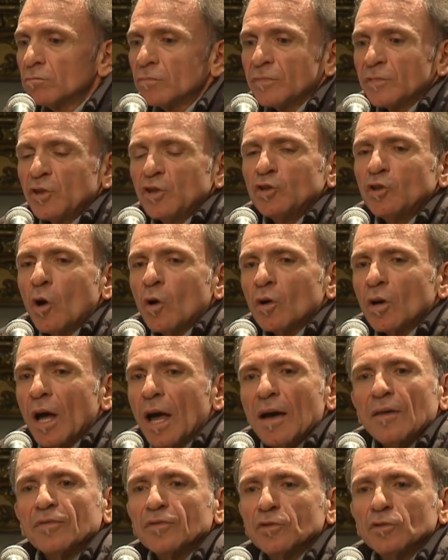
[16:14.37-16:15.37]
you don't
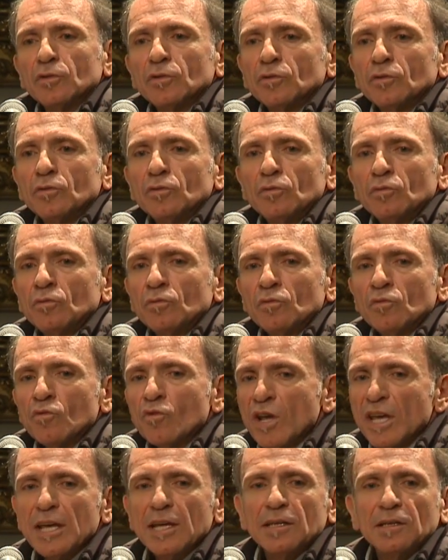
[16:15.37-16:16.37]
have to
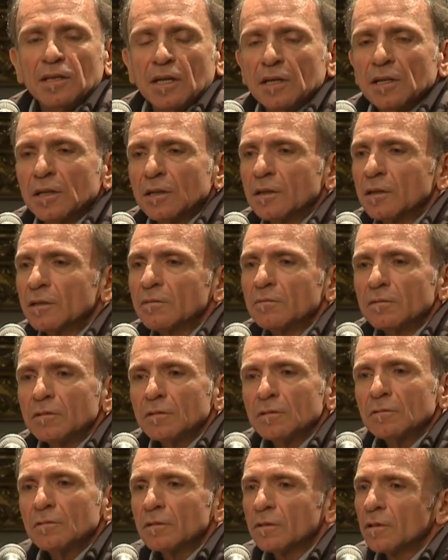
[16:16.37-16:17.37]
read and
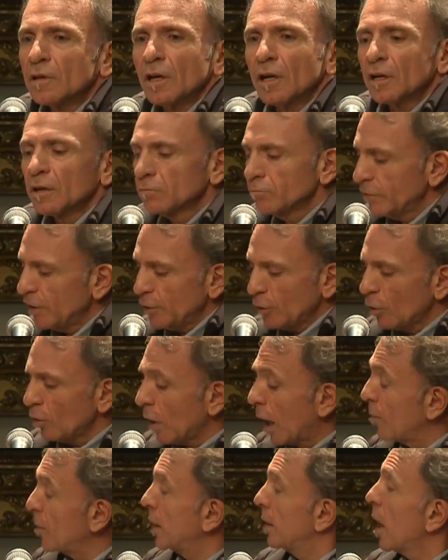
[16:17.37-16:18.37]

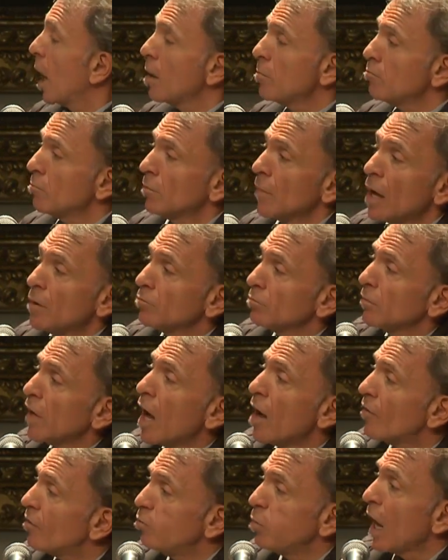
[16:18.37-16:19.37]
I'm
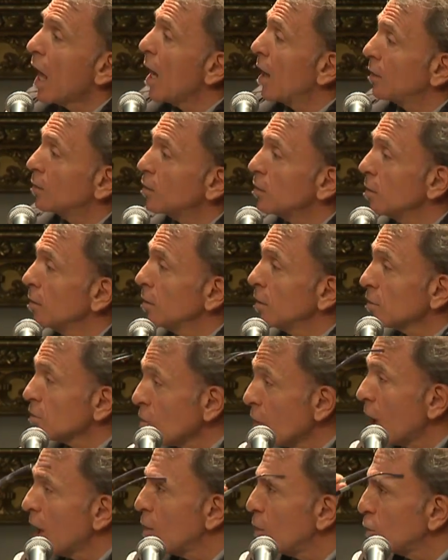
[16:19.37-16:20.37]
half blind.
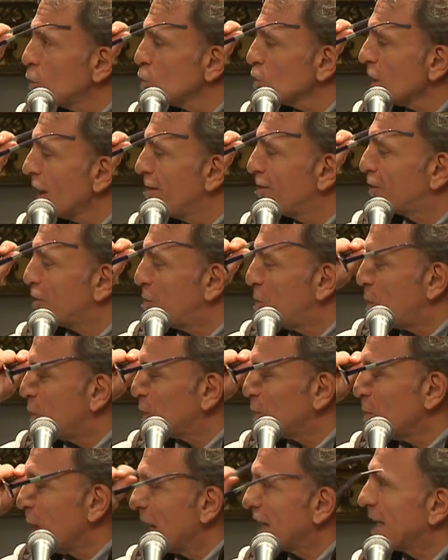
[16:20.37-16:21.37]
So I always have to
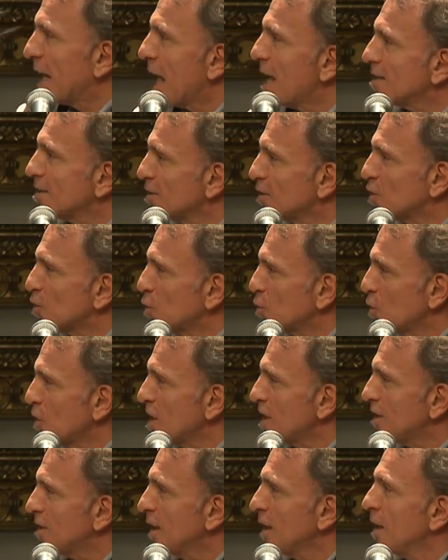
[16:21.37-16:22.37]
put my glasses to
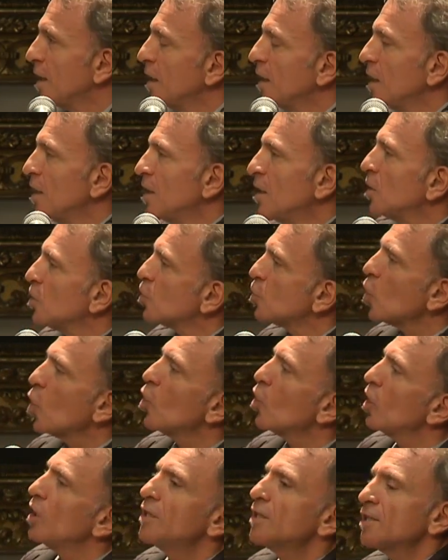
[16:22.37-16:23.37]
read.
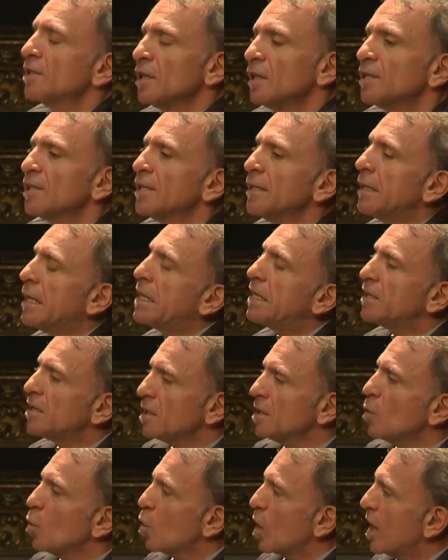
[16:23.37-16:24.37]
So it's an
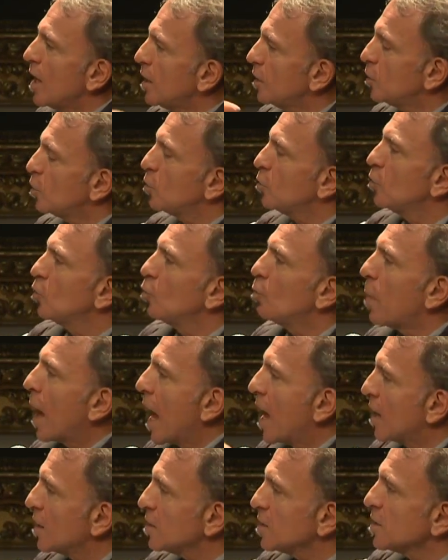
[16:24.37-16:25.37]
easy way to
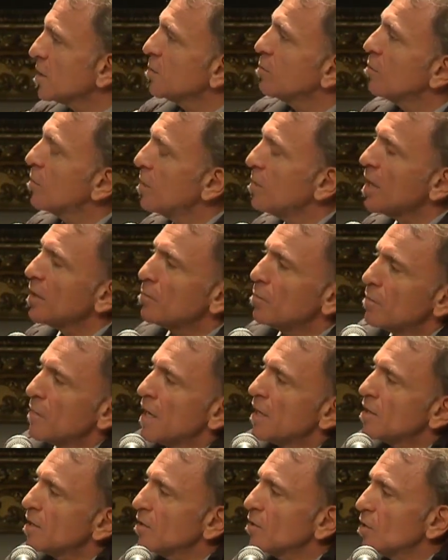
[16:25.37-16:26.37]
pass
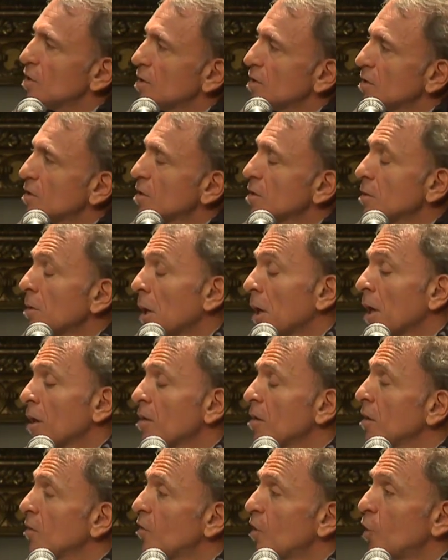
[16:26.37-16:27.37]
messages, and I
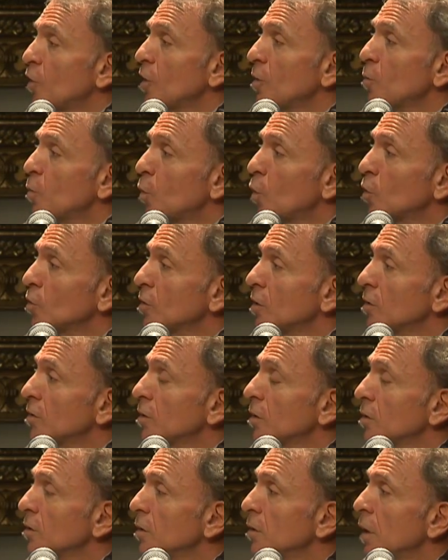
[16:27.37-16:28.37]
think very
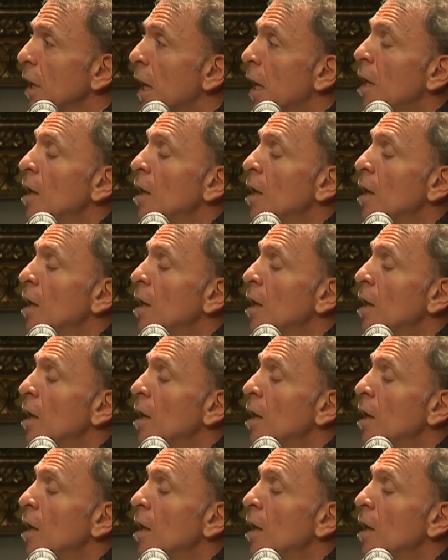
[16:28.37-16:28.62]
important. And